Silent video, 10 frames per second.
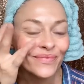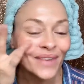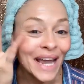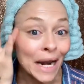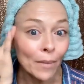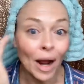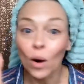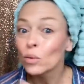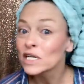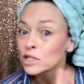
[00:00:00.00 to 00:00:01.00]
And am I
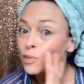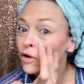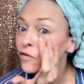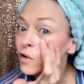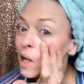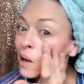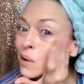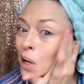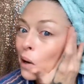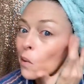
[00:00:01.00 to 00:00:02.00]
always beautiful? Hell
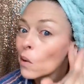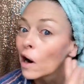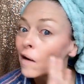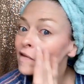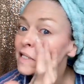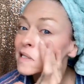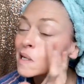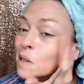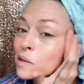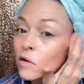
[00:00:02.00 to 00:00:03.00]
no.
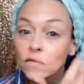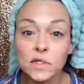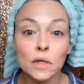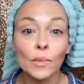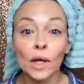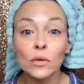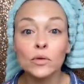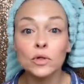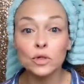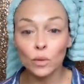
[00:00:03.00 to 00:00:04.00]
Obviously, you see me
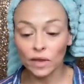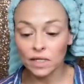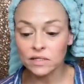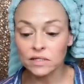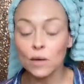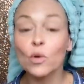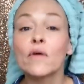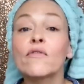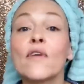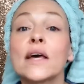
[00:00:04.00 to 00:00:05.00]
doing this
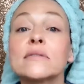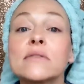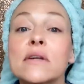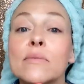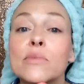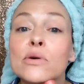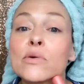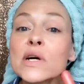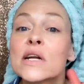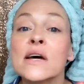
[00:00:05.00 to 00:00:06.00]
somewhat face that I'm doing
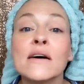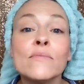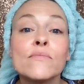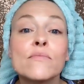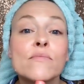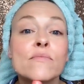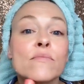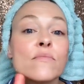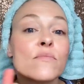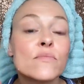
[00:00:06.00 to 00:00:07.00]
right now.
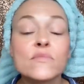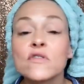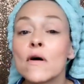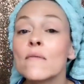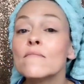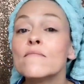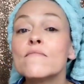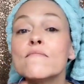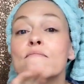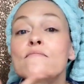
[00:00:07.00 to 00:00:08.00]
So,
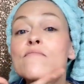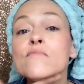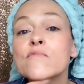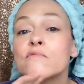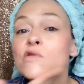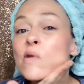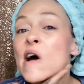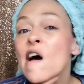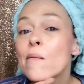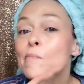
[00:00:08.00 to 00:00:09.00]
do
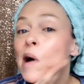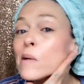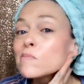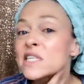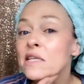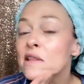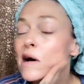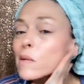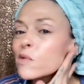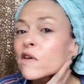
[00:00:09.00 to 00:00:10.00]
I have bumps and
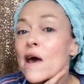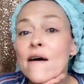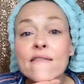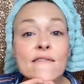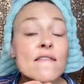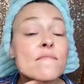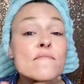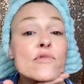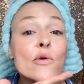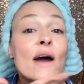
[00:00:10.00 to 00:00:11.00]
lumps? Yes.
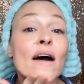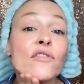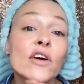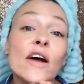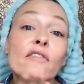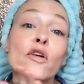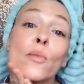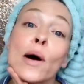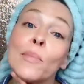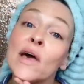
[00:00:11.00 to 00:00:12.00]
Do I have to cover them
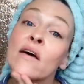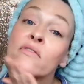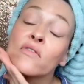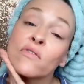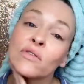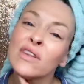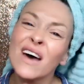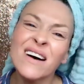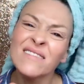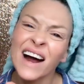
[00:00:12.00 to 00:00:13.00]
up? Yes.
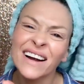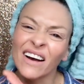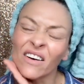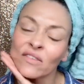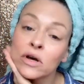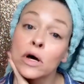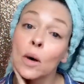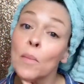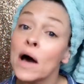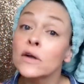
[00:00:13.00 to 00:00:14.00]
No, I don't.
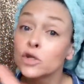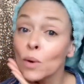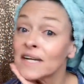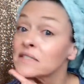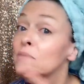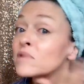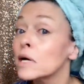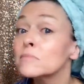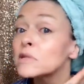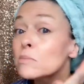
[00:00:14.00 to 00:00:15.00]
But do I
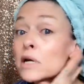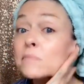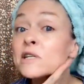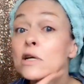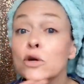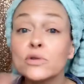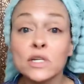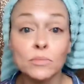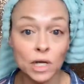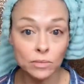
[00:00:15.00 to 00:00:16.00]
sometimes? Sometimes I do.
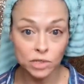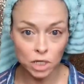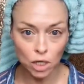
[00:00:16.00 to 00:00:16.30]
Sometimes I